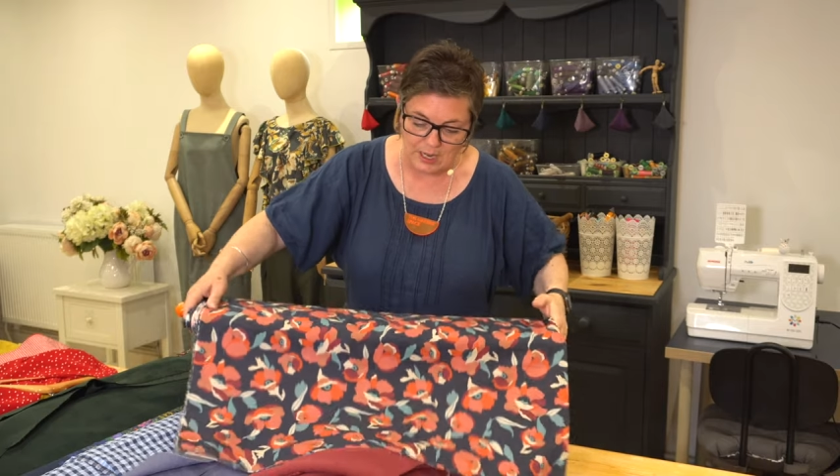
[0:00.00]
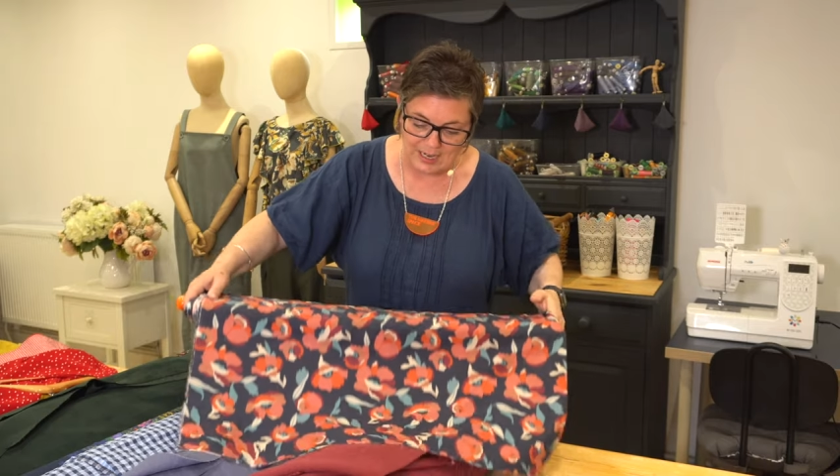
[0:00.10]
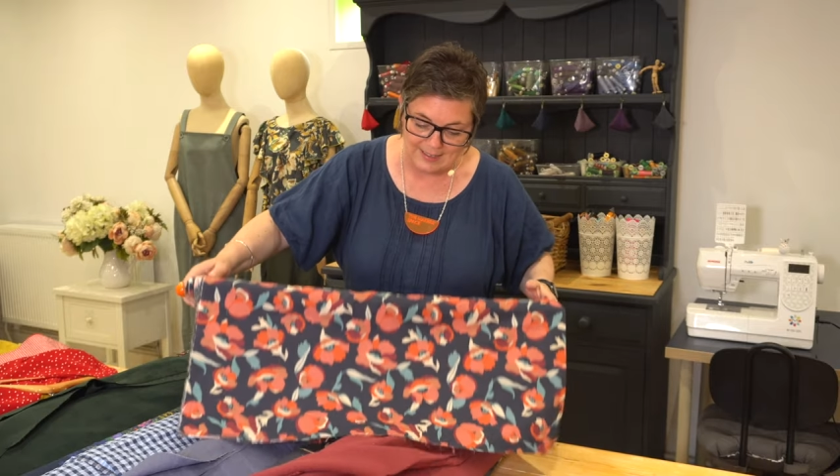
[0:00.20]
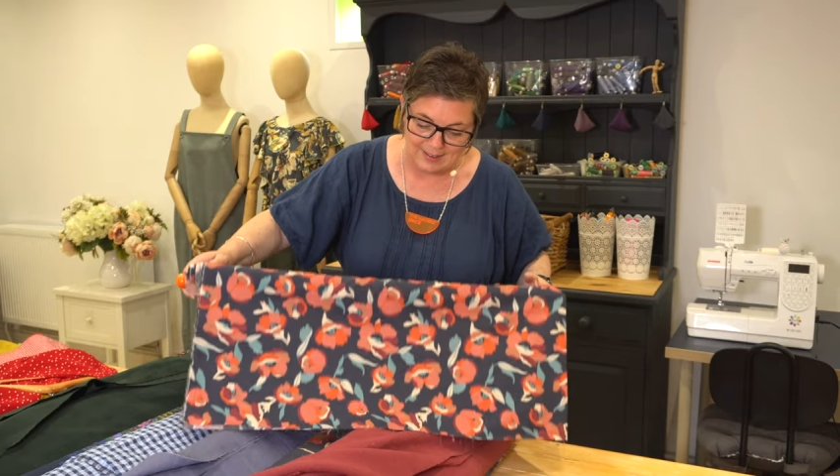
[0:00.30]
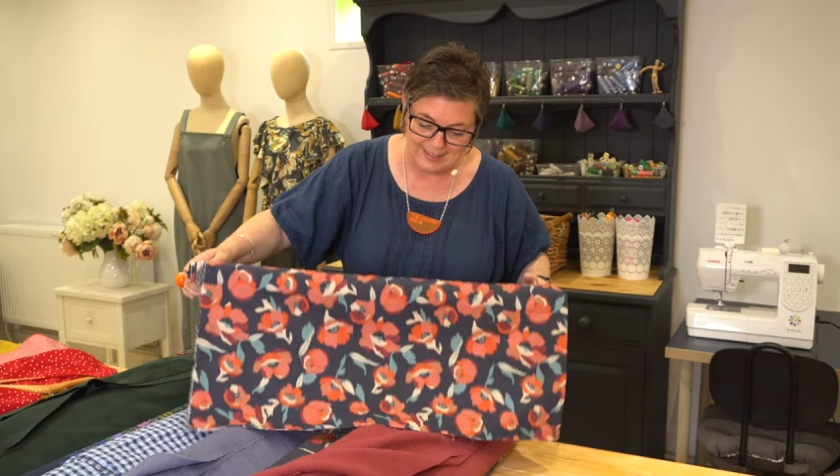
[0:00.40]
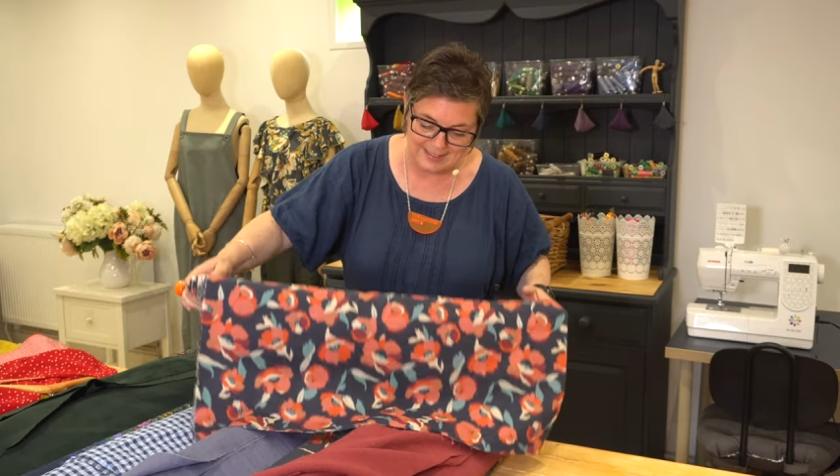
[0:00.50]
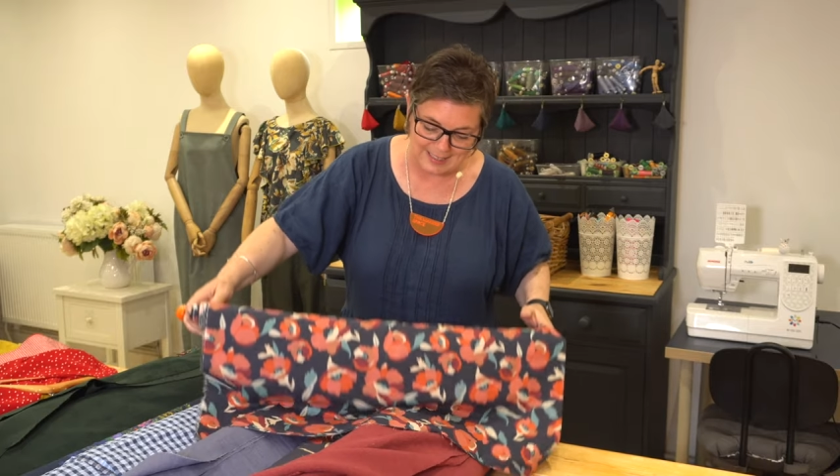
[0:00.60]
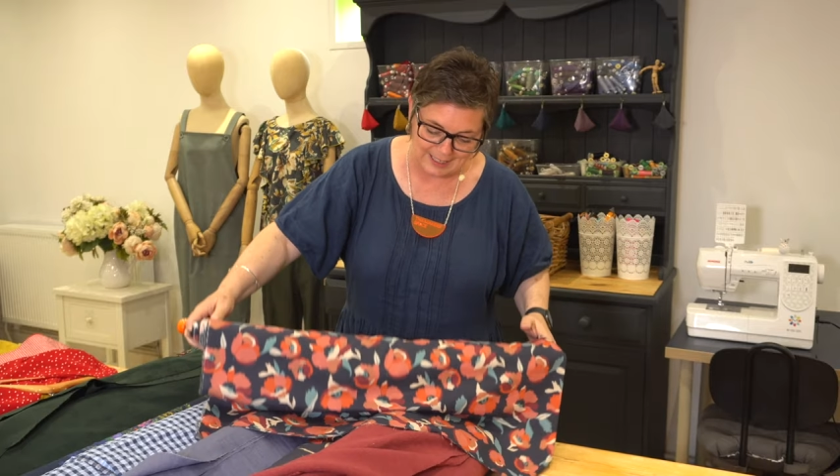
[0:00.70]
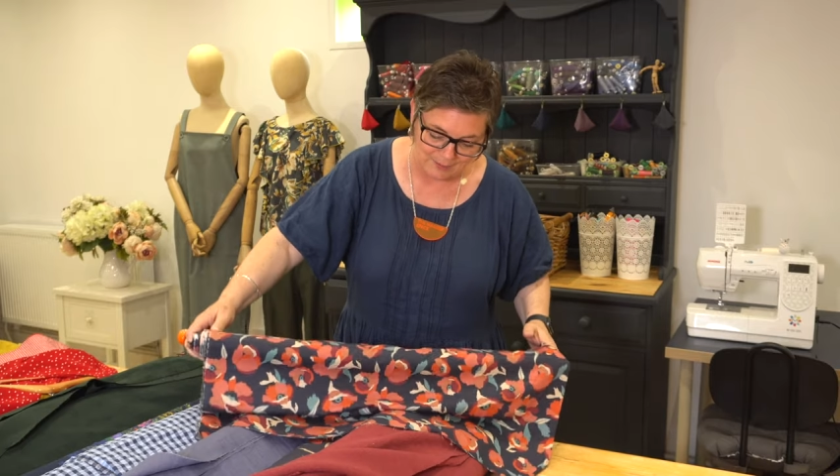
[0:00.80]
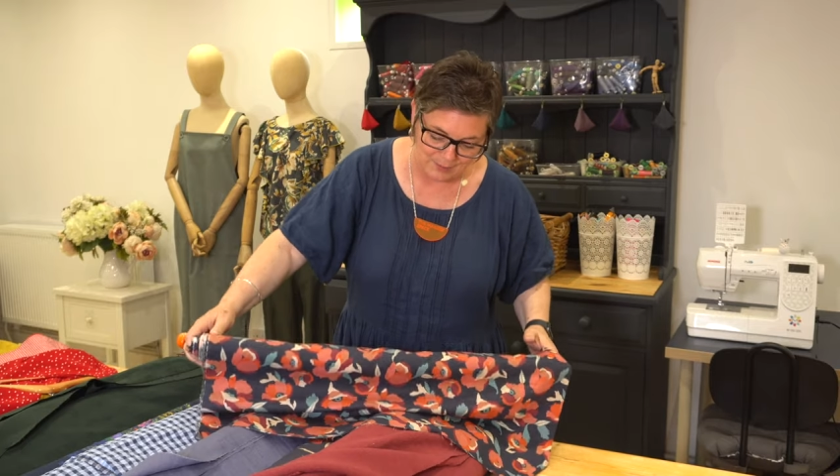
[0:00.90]
really
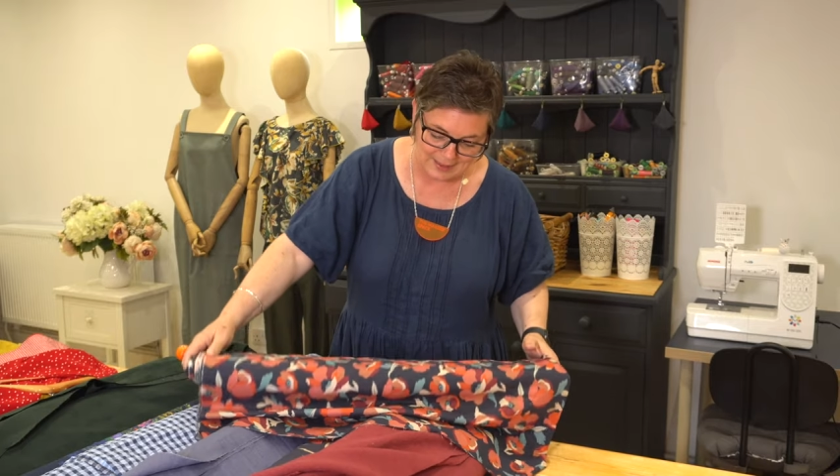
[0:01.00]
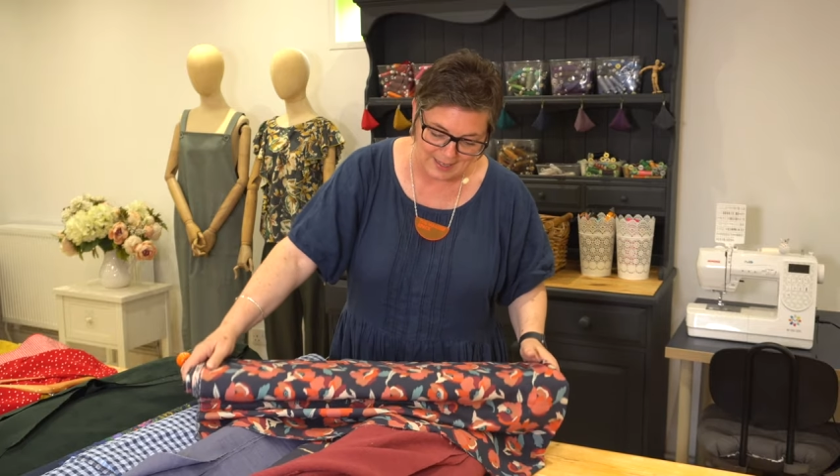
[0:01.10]
nicely with